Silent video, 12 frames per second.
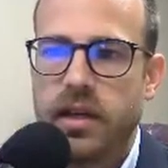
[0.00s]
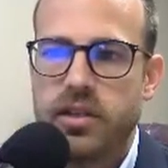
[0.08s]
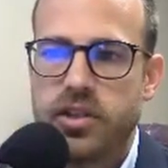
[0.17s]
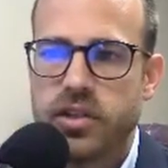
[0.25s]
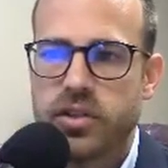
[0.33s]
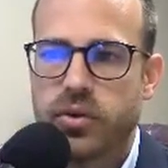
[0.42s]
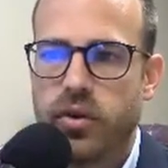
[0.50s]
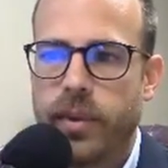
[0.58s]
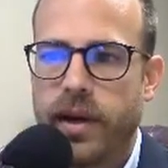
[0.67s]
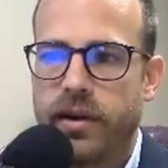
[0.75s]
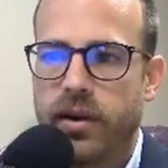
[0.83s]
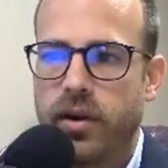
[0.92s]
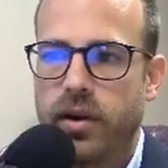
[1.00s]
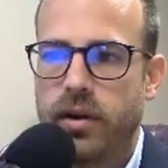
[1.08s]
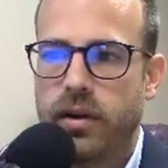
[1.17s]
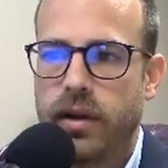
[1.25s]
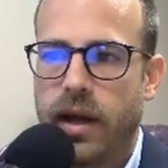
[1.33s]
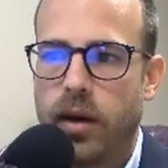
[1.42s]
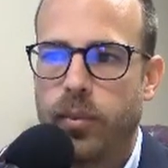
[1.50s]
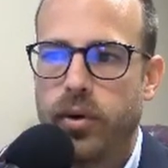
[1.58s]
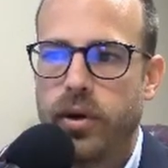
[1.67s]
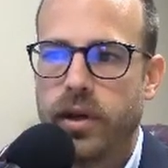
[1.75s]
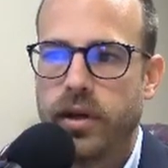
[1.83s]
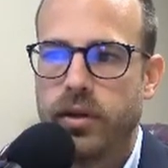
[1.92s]
gentle reminder,
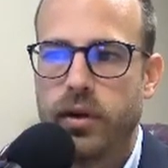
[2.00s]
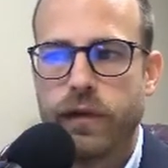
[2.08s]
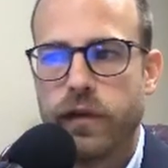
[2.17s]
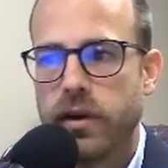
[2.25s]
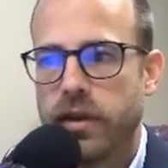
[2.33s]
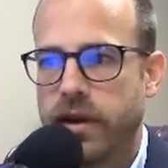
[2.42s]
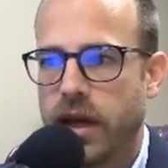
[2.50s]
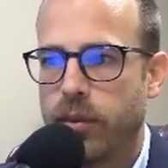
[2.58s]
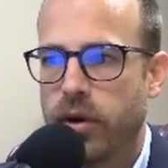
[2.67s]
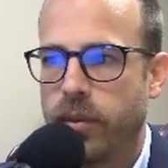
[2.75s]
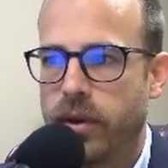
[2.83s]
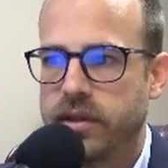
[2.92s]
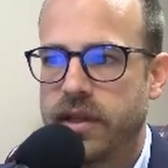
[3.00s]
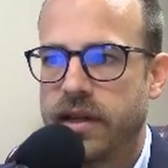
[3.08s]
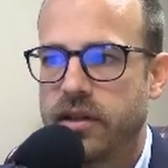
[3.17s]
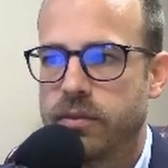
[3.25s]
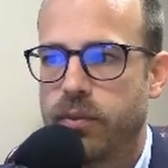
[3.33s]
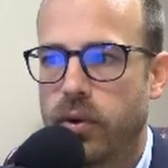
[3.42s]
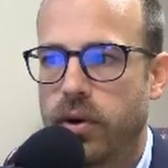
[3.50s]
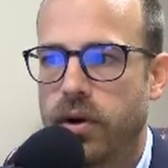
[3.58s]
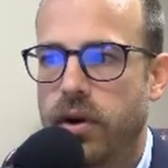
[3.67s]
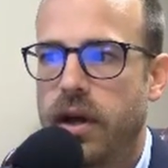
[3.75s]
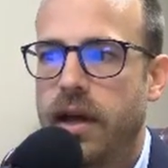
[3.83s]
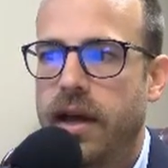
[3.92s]
Alberta, your friendly neighbor on Montana's
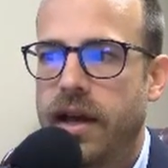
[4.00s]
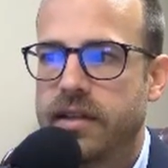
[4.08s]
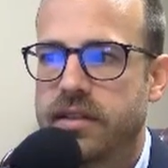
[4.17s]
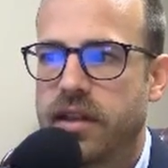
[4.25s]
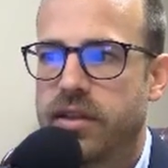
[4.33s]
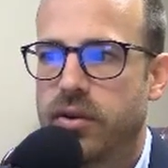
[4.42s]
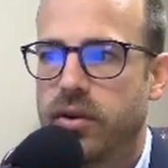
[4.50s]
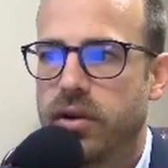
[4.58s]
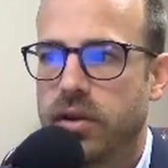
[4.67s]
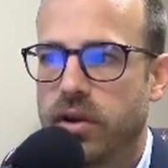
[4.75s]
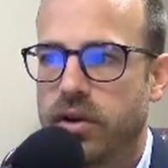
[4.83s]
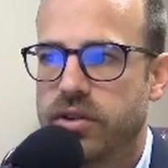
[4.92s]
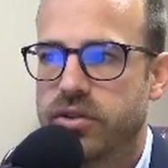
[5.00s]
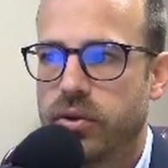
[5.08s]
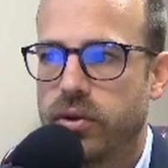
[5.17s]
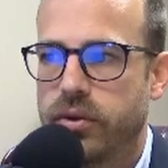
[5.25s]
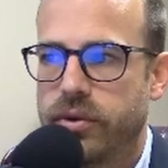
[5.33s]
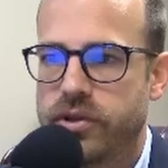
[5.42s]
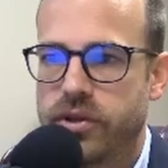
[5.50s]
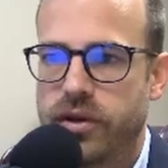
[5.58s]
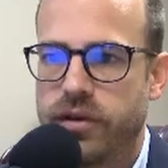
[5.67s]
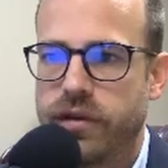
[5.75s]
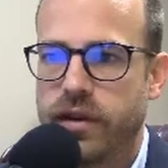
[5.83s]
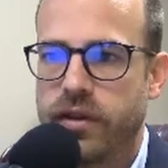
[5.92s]
border, has the third largest oil
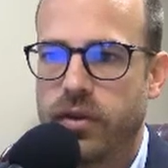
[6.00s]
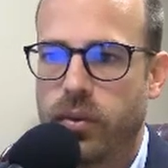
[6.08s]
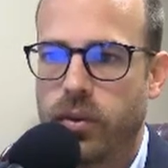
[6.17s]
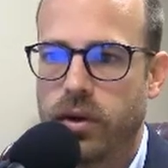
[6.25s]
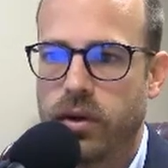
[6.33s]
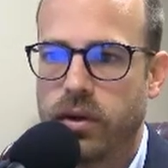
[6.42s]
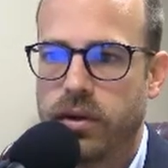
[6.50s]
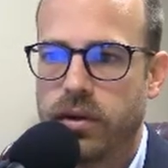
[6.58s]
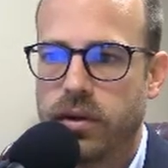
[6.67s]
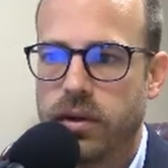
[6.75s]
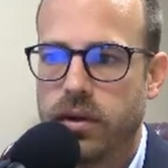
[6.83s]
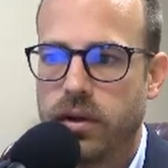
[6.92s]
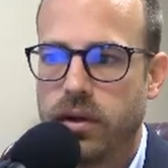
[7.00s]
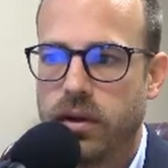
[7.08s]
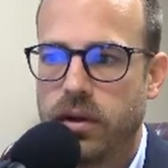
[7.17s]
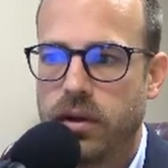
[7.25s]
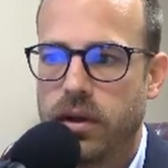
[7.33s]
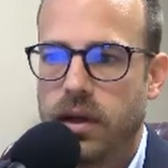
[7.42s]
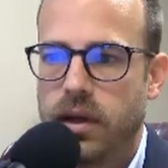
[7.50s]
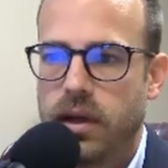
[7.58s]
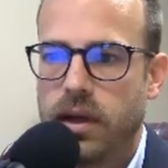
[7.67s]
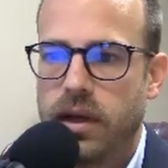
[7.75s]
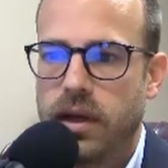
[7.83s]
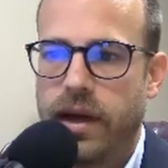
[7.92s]
reserve in the world. And
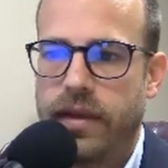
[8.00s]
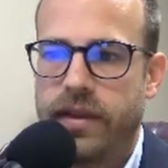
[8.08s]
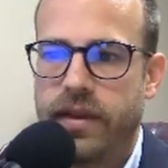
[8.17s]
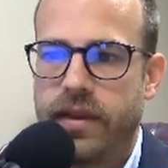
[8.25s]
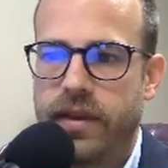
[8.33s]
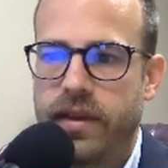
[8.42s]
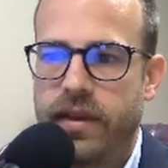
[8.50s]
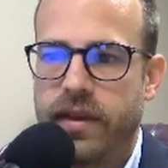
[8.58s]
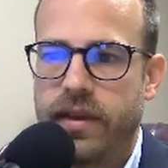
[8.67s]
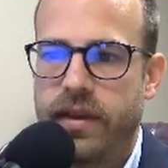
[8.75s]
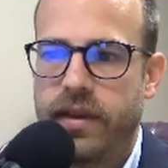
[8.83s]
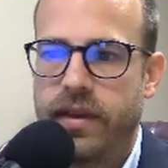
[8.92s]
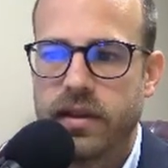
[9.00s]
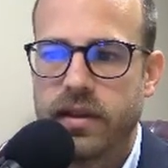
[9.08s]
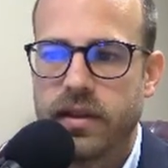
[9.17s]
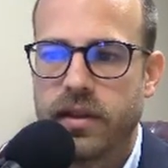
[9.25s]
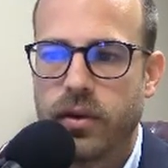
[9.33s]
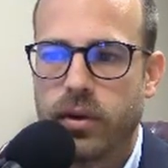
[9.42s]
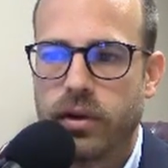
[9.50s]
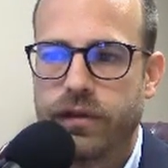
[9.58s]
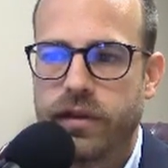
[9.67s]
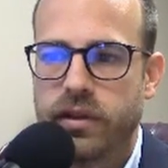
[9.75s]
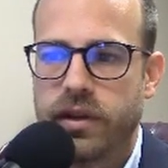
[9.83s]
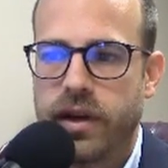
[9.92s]
then this guy comments, don't forget, the oil
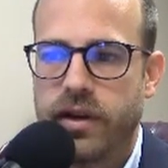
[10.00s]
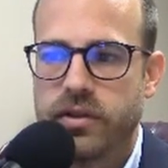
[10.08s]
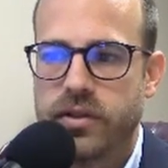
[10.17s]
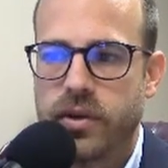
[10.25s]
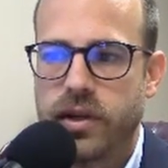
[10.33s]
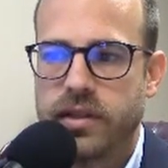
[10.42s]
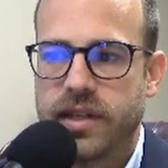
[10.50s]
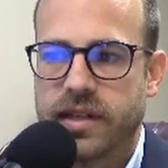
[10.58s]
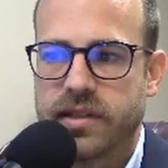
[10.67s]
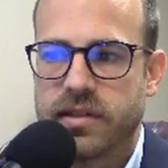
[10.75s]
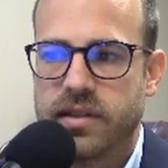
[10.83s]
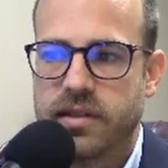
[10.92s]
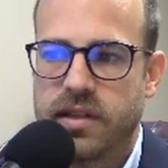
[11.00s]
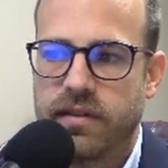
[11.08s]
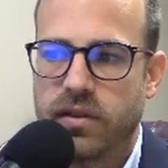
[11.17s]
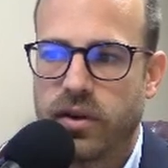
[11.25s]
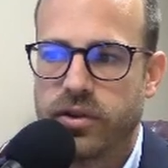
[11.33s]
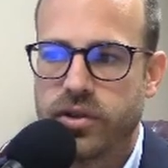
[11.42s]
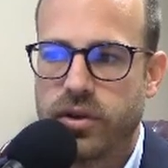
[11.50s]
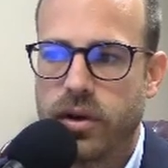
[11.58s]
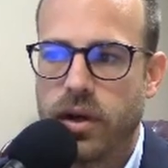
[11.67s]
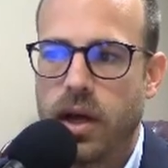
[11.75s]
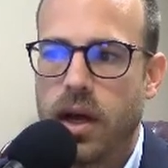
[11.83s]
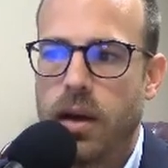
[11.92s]
field in Arizona and Texas is even larger,
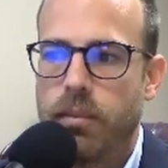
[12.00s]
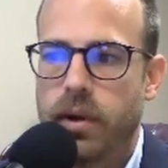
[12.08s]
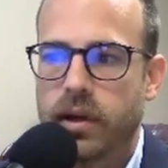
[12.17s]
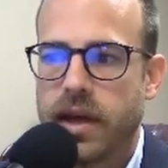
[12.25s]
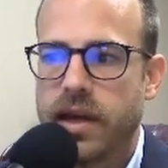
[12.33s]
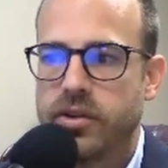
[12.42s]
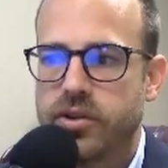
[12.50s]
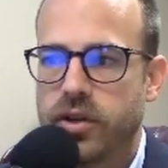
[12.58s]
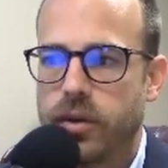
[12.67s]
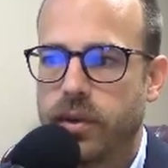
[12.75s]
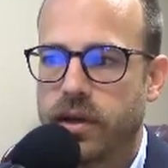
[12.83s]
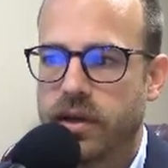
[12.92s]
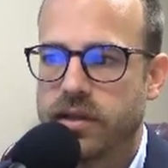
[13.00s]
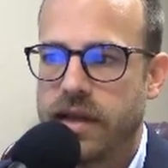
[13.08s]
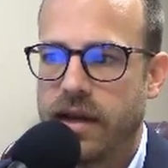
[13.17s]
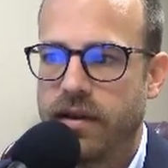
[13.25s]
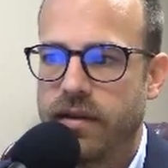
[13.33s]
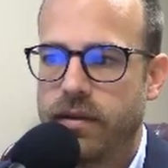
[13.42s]
but can't drill because that